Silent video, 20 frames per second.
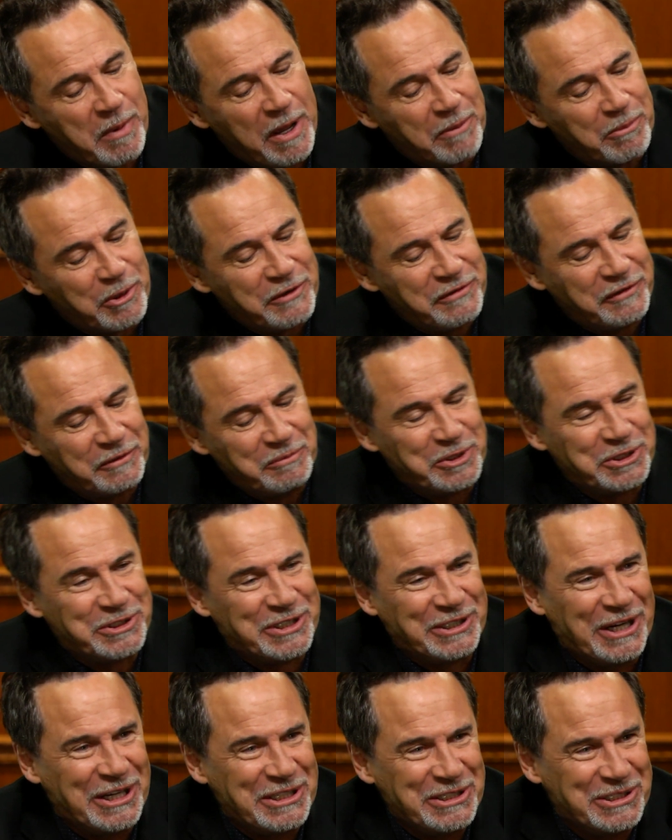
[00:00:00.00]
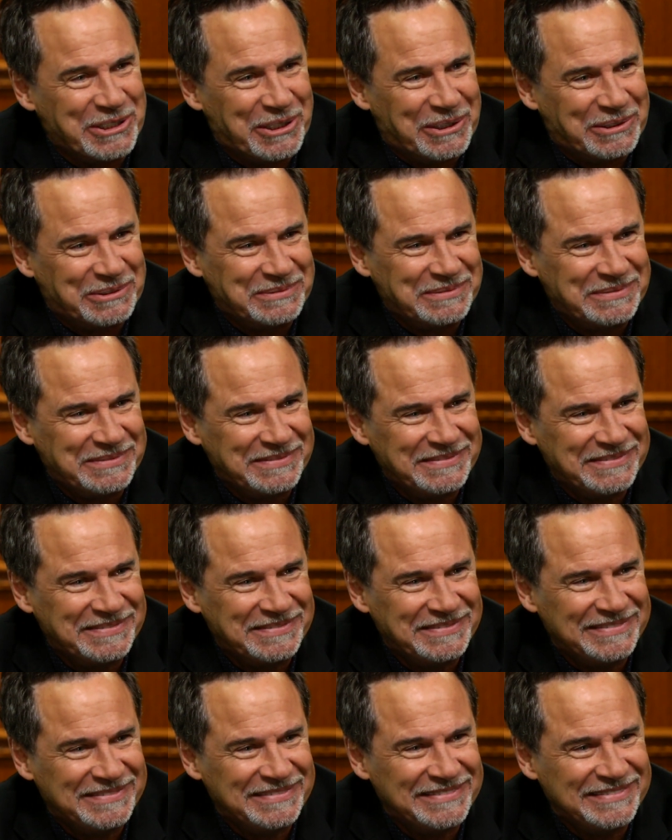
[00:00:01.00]
memory from the Tonight Show. To
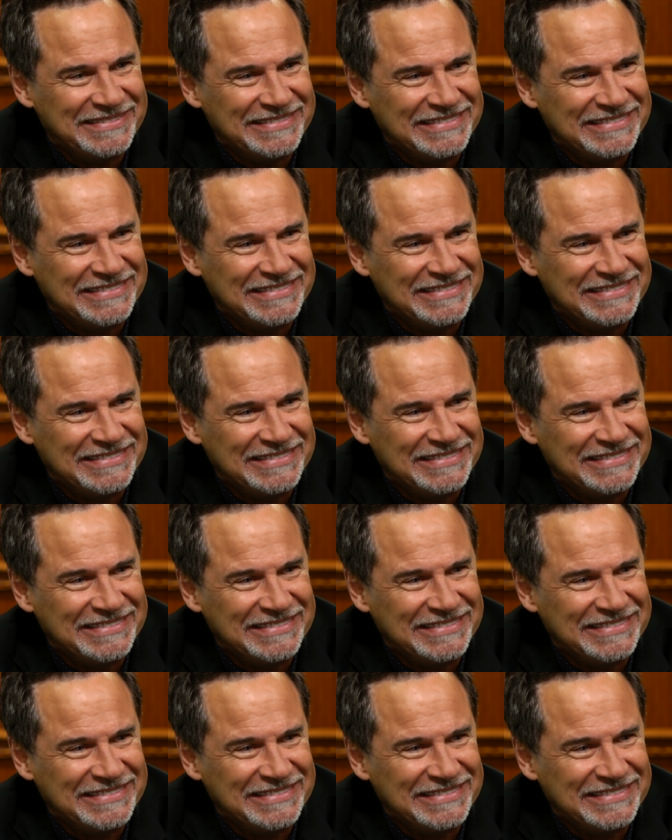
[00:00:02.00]
me,